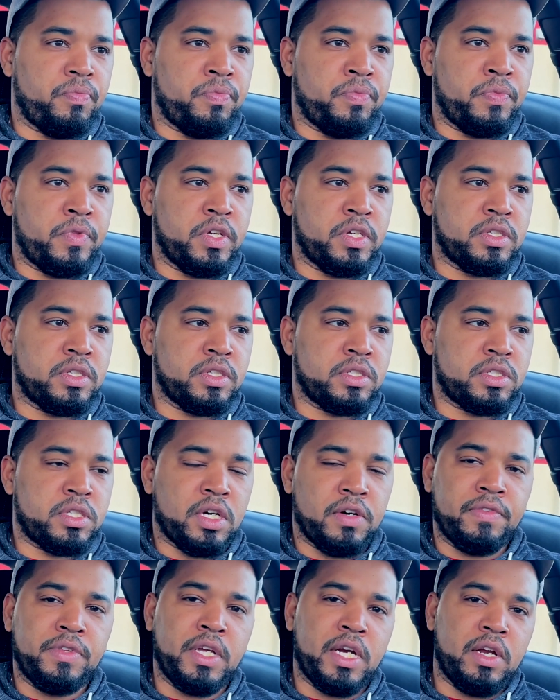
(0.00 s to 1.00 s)
the
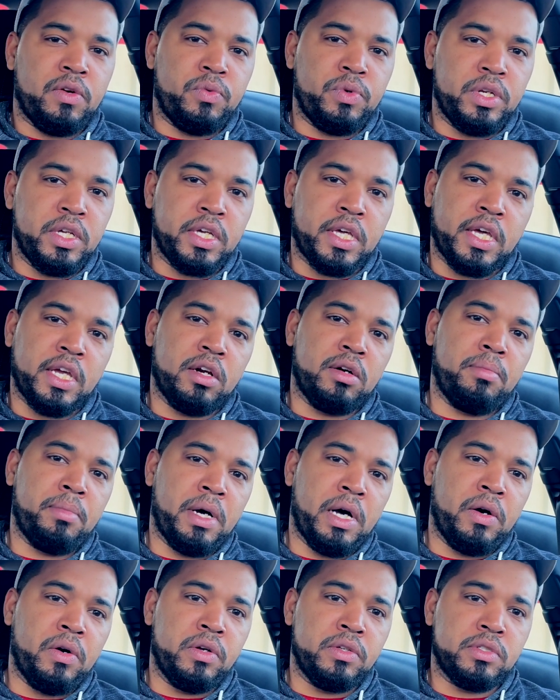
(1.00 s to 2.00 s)
stuff that I really care
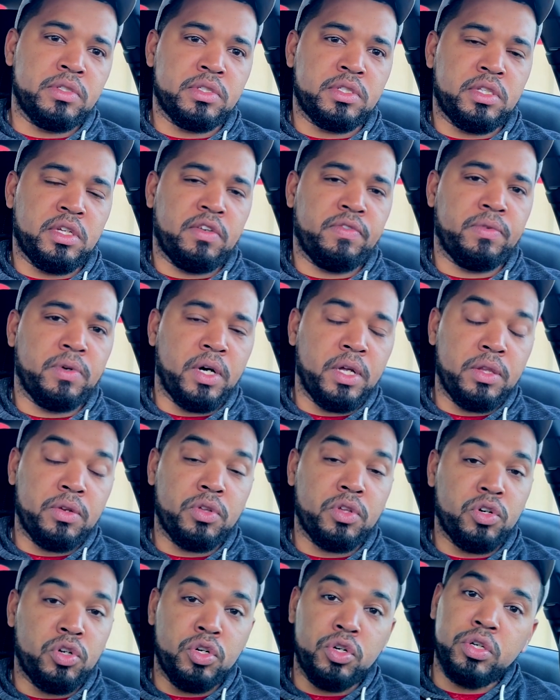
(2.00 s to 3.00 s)
about is the stuff under
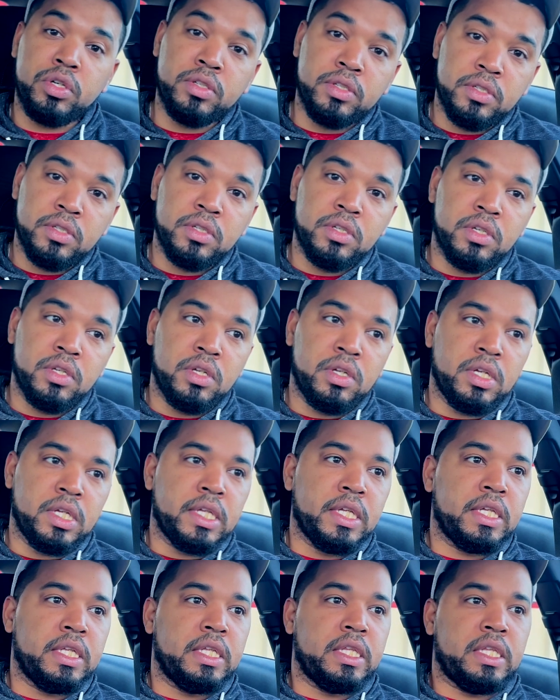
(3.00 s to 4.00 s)
the hood,
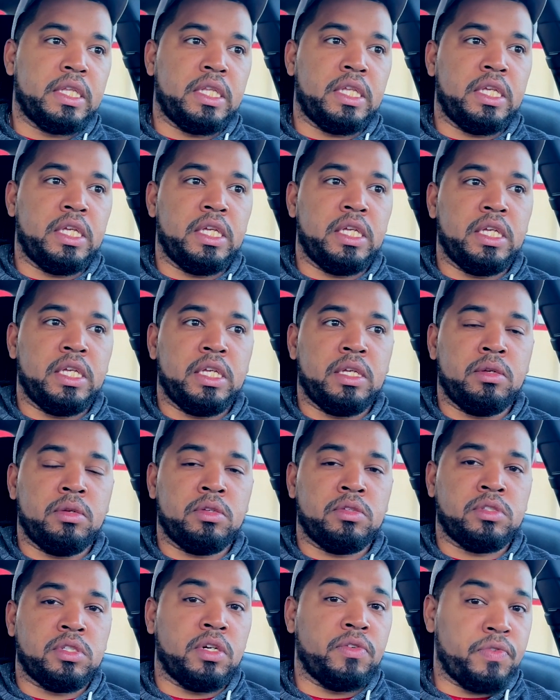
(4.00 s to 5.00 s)
the
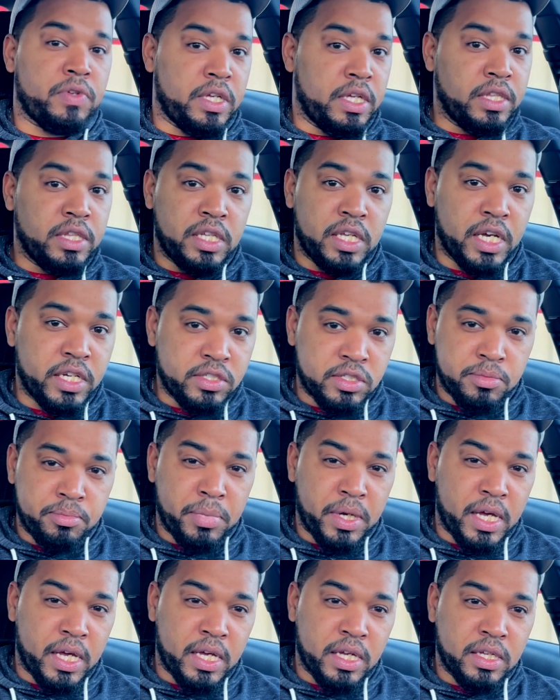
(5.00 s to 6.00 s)
stuff in the engine
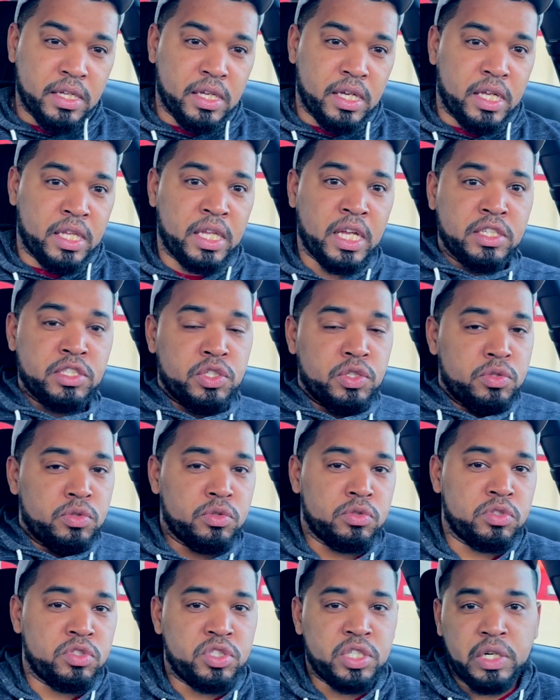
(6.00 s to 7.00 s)
bay, and that's
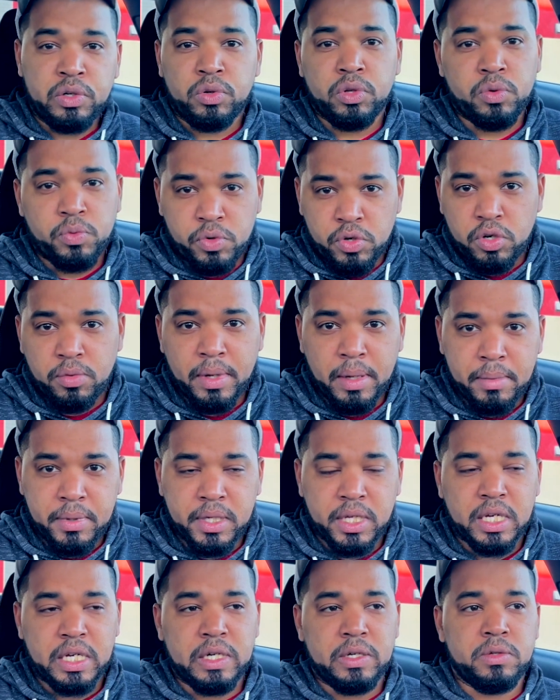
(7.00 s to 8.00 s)
generally where all my
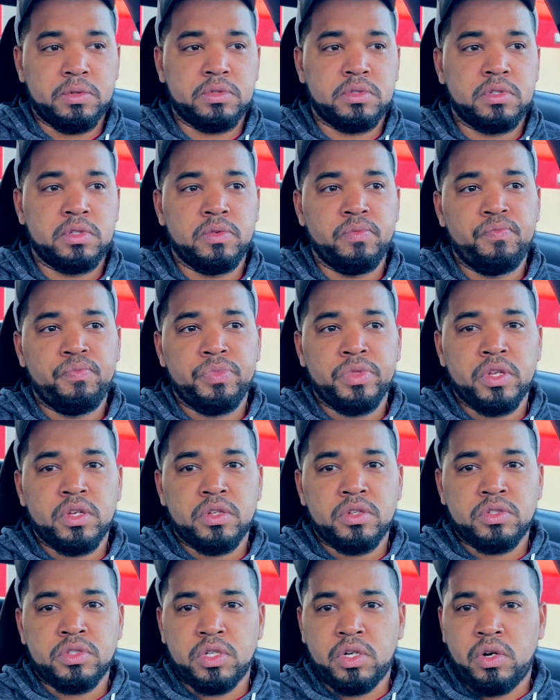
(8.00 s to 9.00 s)
money goes.
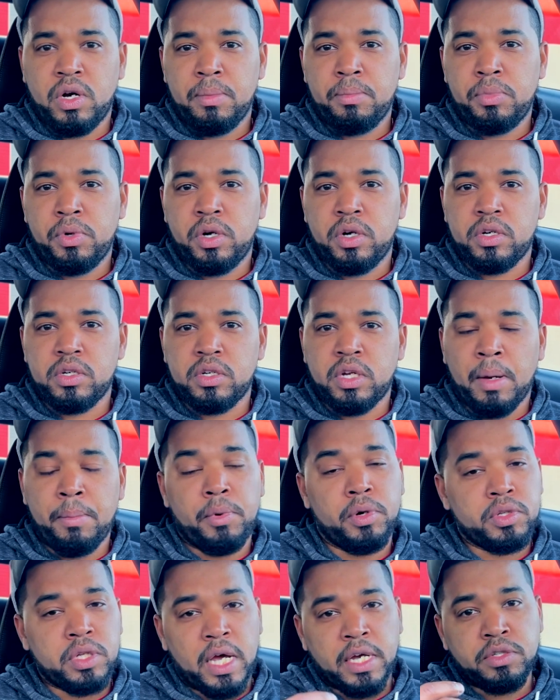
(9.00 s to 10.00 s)
So I bought
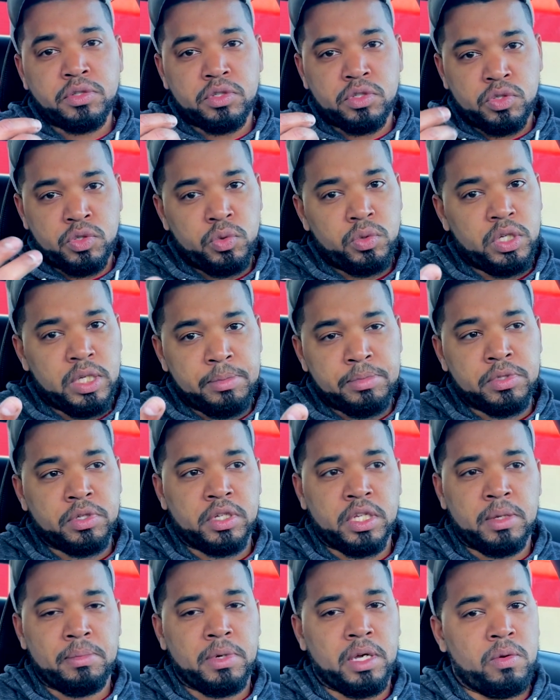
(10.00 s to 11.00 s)
actually two lips
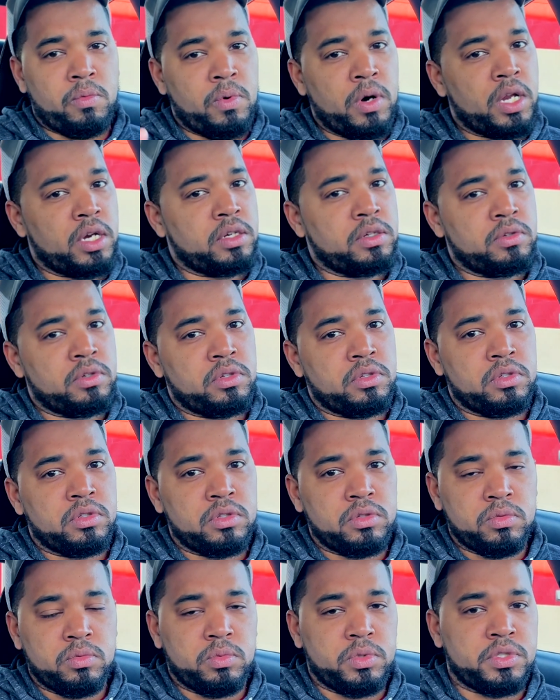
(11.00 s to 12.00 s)
on eBay. One
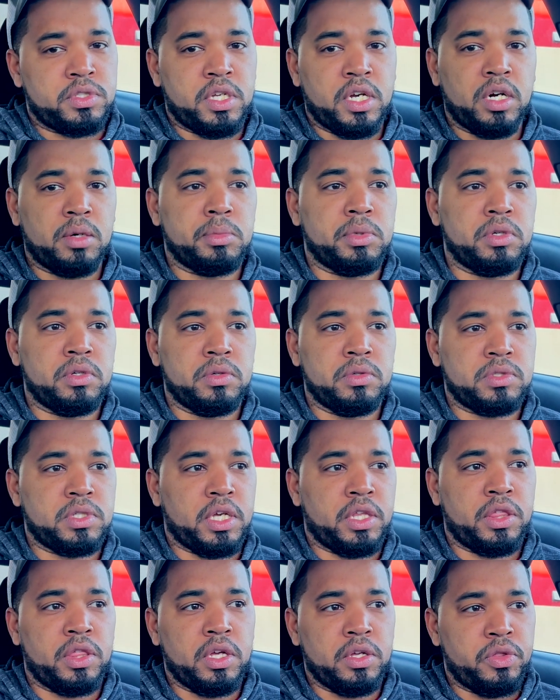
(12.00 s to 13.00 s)
was terrible. It was
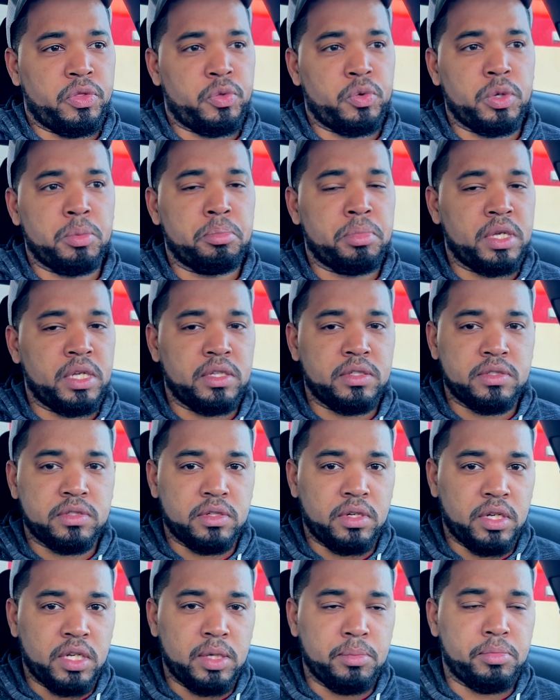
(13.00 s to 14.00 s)
like a 3-piece
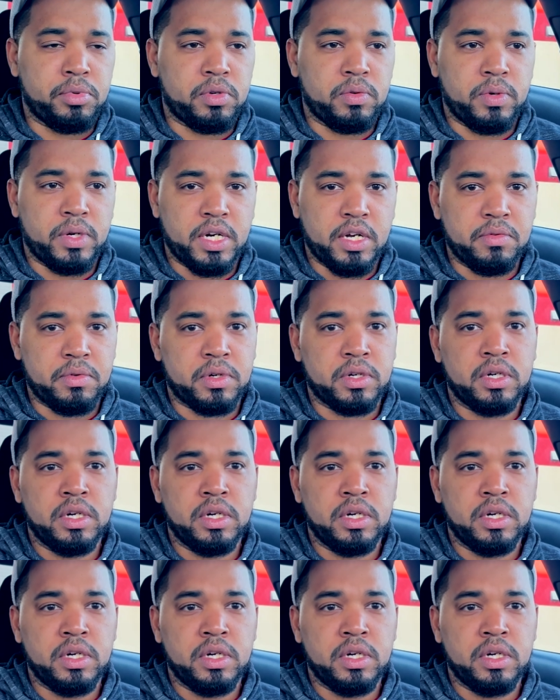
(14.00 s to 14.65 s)
lip or whatever.